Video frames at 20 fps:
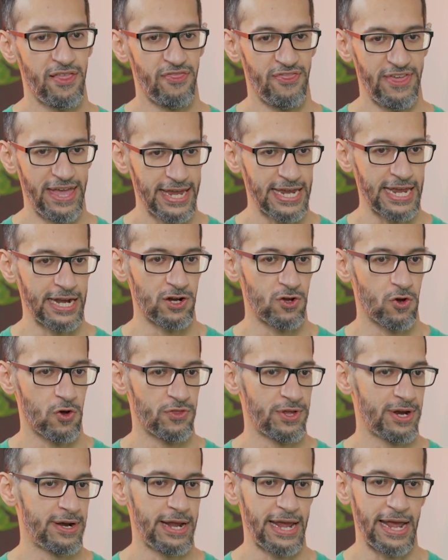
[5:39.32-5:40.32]
They can go
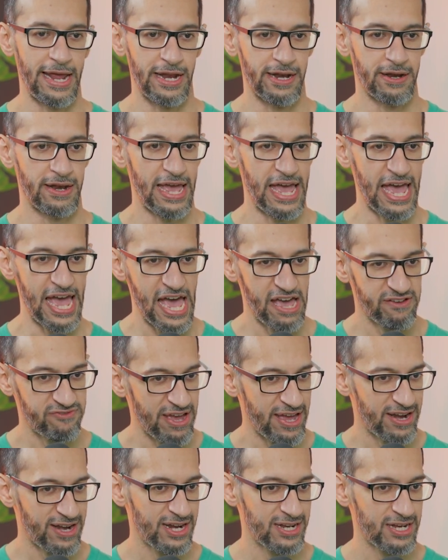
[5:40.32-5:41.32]
there and have
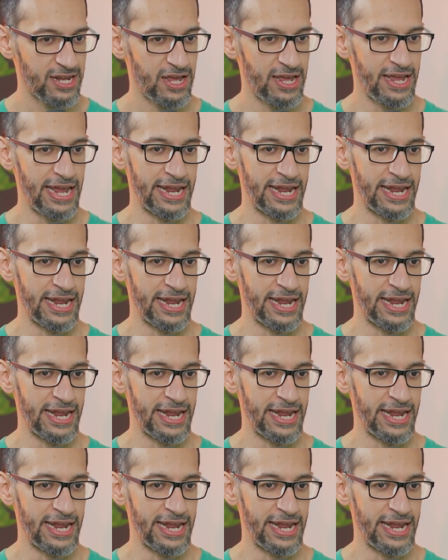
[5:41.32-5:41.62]
at it